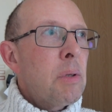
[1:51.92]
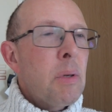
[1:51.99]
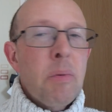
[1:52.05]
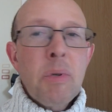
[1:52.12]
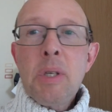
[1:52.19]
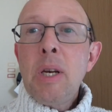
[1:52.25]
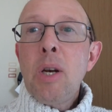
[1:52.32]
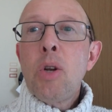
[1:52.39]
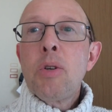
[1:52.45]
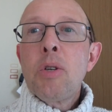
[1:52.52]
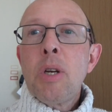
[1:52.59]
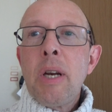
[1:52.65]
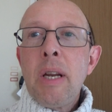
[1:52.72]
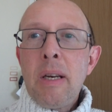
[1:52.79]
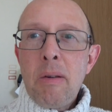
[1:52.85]
it was in
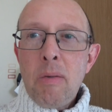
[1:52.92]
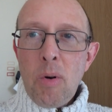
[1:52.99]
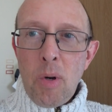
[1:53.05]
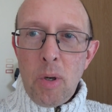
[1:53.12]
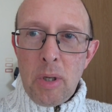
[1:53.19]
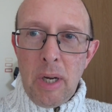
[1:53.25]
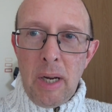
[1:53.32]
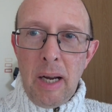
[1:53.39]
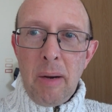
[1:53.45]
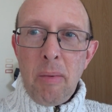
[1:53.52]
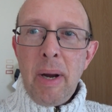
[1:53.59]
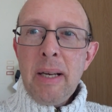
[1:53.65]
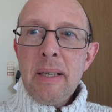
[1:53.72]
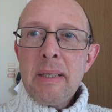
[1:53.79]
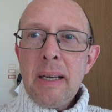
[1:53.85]
London, in Road. I
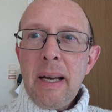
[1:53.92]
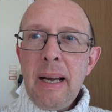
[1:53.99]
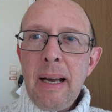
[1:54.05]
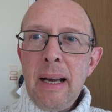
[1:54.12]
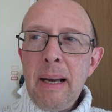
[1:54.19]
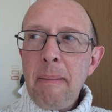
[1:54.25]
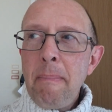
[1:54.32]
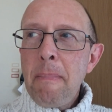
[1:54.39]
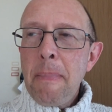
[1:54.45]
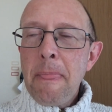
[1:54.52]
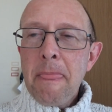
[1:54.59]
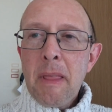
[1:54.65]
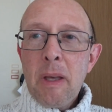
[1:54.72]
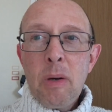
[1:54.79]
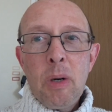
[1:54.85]
went.
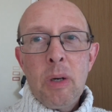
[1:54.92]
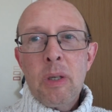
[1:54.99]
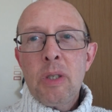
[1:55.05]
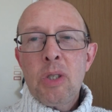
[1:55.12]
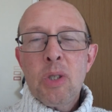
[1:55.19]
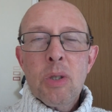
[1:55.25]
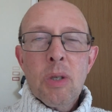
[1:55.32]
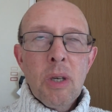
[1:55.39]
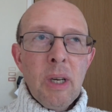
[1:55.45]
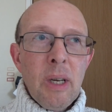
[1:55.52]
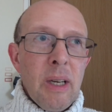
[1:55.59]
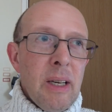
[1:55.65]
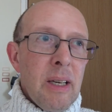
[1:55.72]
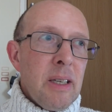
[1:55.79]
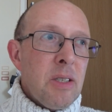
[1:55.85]
It's
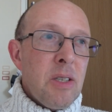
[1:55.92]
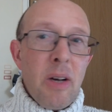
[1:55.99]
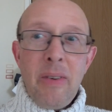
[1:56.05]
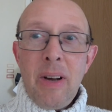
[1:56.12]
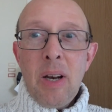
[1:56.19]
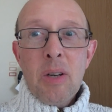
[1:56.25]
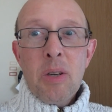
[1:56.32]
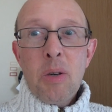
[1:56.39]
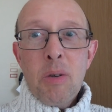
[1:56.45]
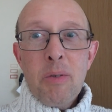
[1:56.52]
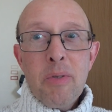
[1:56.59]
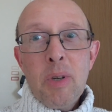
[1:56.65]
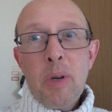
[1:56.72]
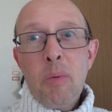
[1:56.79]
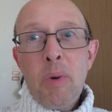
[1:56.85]
not that long
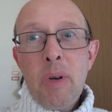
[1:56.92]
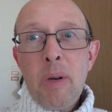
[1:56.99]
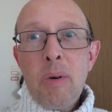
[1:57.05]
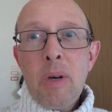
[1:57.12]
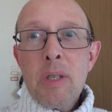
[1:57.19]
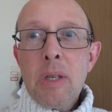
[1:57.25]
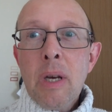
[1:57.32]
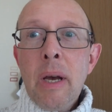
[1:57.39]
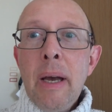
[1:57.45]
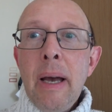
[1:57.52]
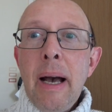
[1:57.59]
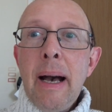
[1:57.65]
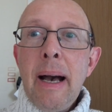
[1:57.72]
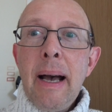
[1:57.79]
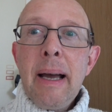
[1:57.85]
ago. I forgot where it was.
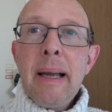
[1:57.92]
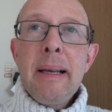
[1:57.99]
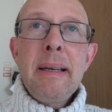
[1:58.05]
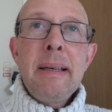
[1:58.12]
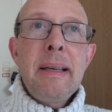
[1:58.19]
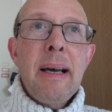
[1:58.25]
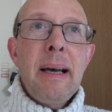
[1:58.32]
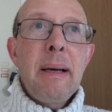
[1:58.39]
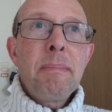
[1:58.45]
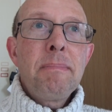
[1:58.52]
And